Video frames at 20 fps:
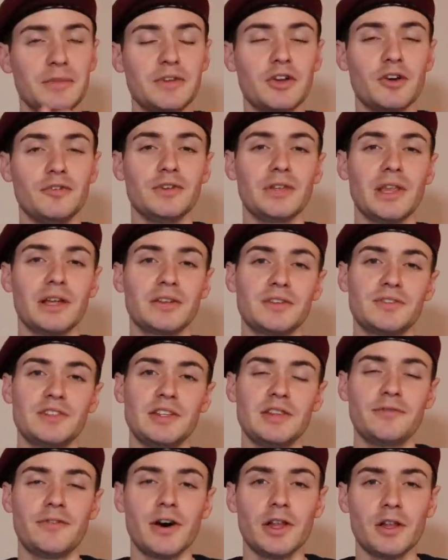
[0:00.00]
Let me know if you'd like to
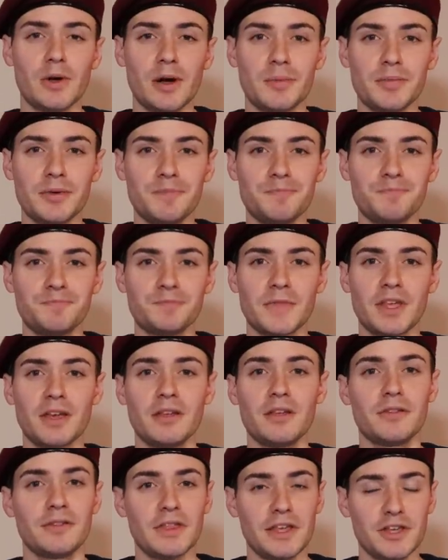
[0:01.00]
see the follow-up.
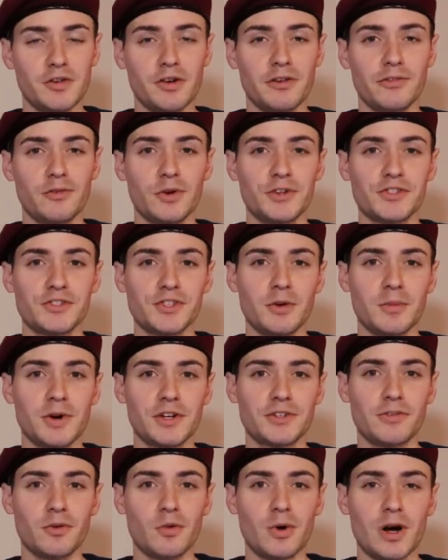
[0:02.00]
Thank you everyone so
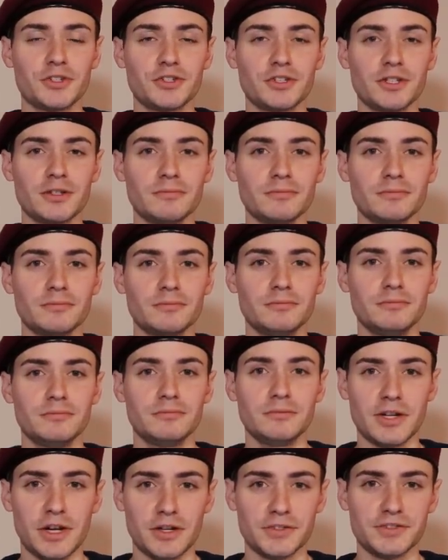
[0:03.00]
much for watching,
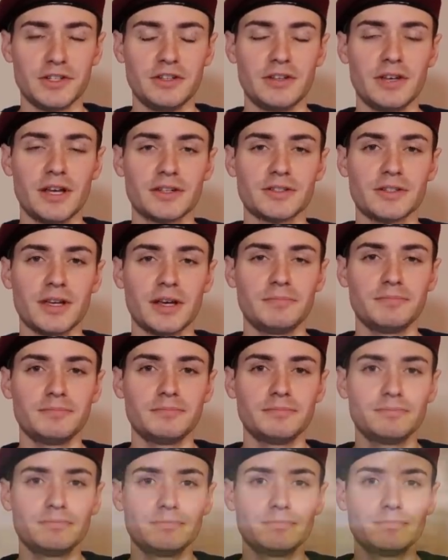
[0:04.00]
and I'll see you next
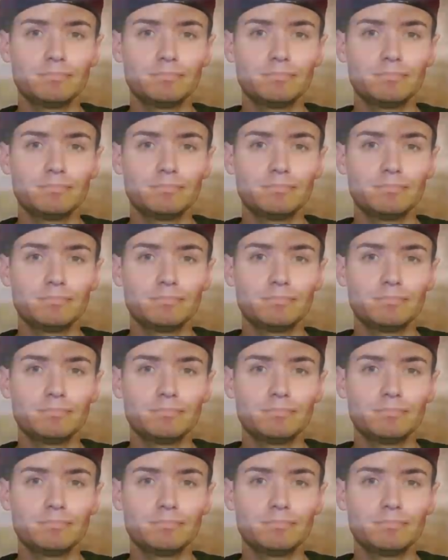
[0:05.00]
time.